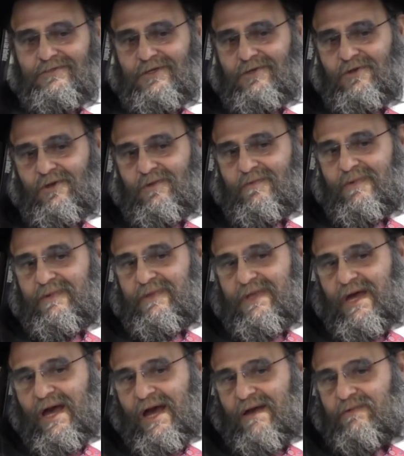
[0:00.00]
So I told him,
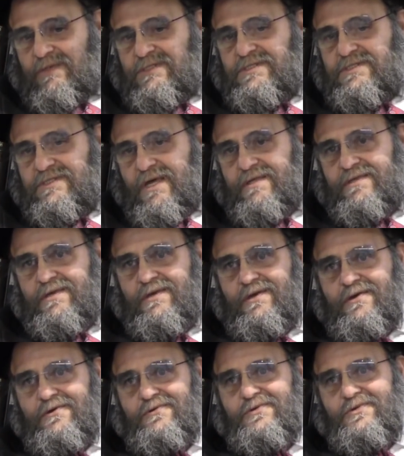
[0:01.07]
I wasn't sent
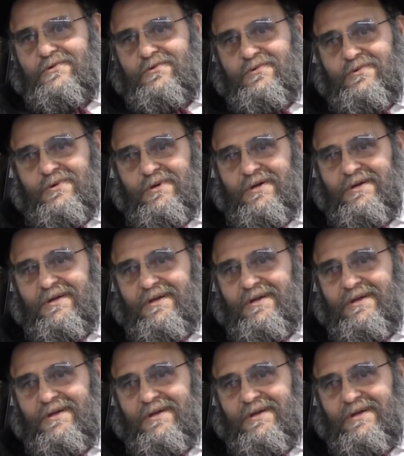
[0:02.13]
here to